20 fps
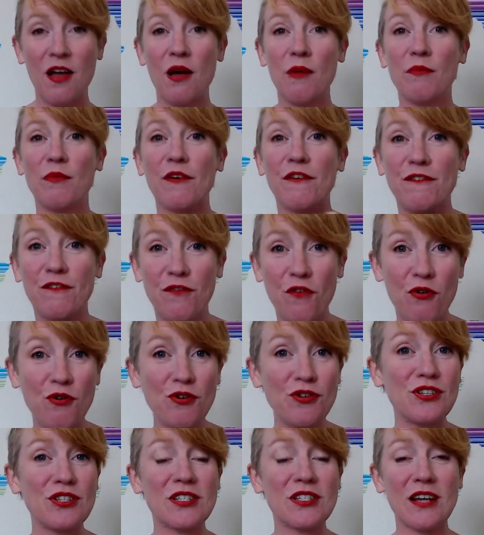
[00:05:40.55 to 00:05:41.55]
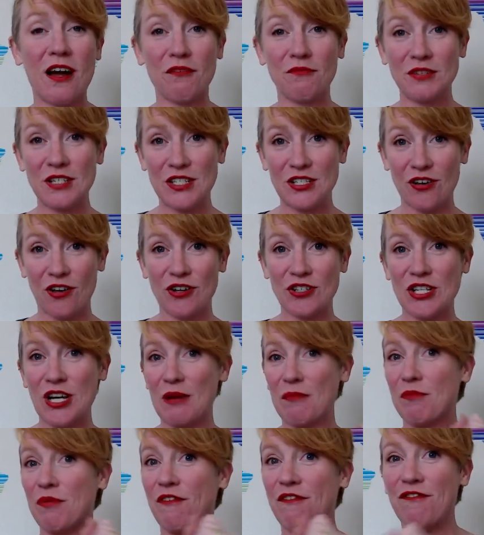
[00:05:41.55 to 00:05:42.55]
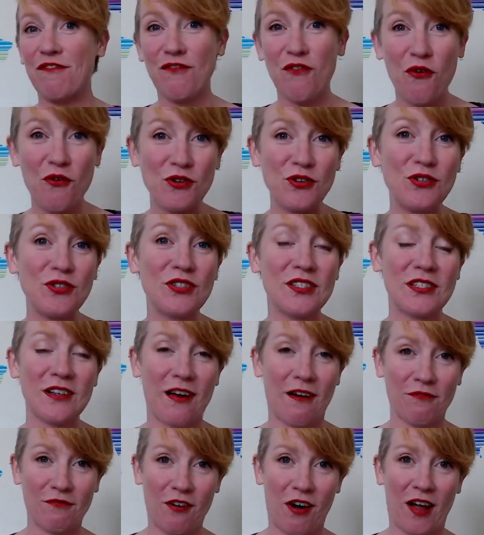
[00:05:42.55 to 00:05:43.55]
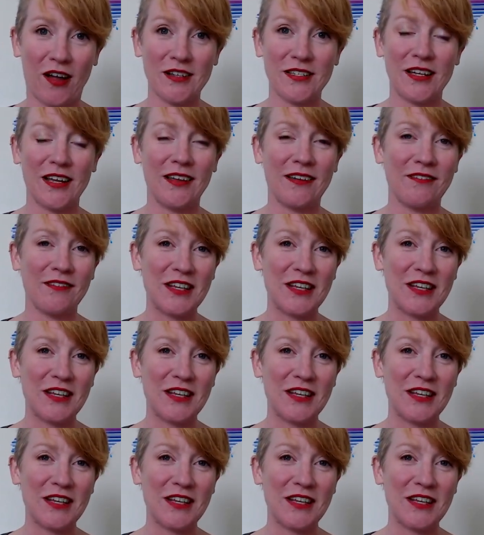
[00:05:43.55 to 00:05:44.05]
before you start researching, before you start writing.